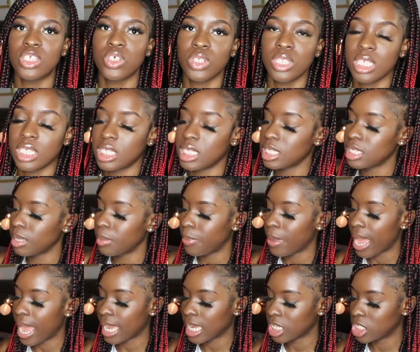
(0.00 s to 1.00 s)
So this is the
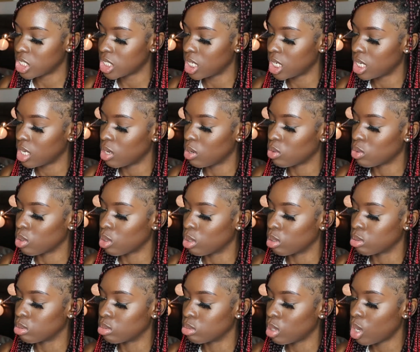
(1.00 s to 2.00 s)
packaging. Hold
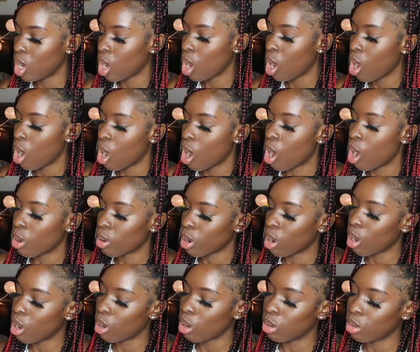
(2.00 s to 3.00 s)
on,
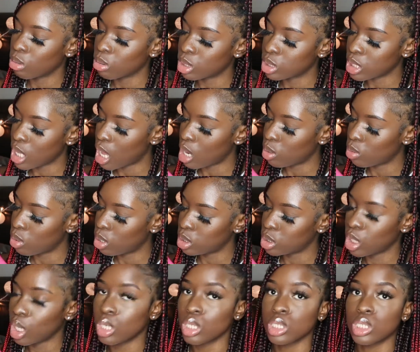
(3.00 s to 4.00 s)
because I don't want
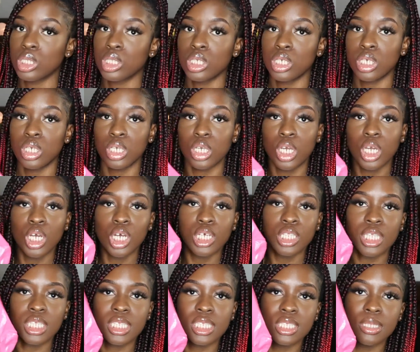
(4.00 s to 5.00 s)
y'all to see.
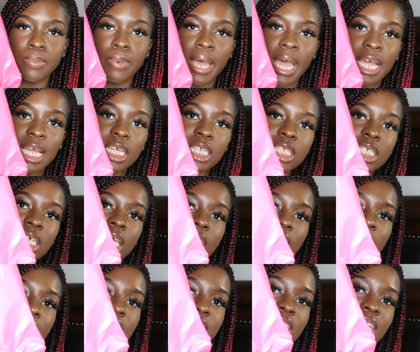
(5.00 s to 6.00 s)
This is the
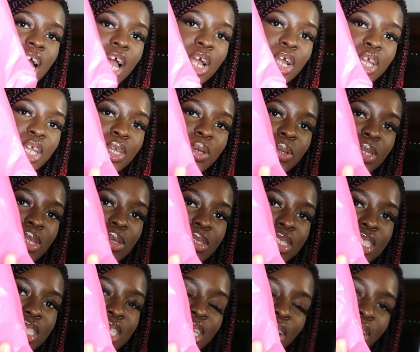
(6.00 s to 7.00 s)
packaging, and she got her cute little
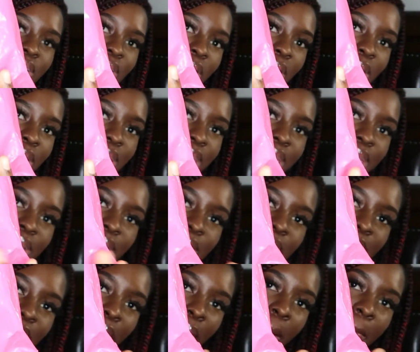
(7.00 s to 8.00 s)
sticker on
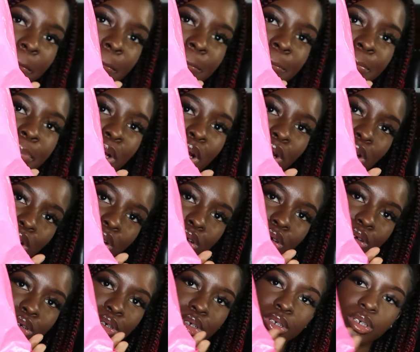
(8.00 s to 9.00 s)
there.
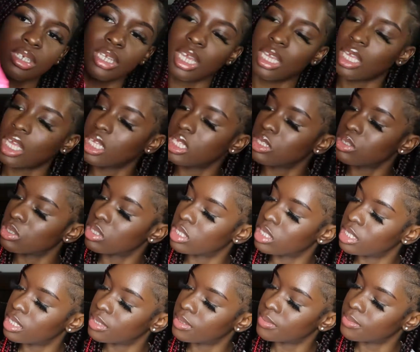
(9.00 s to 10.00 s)
Can y'all still
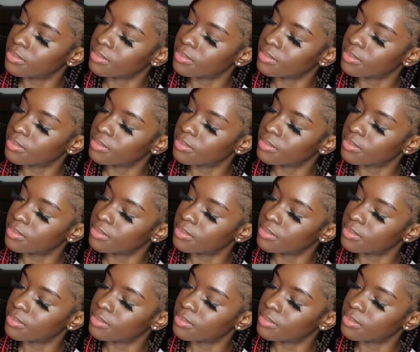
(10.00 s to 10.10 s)
see it?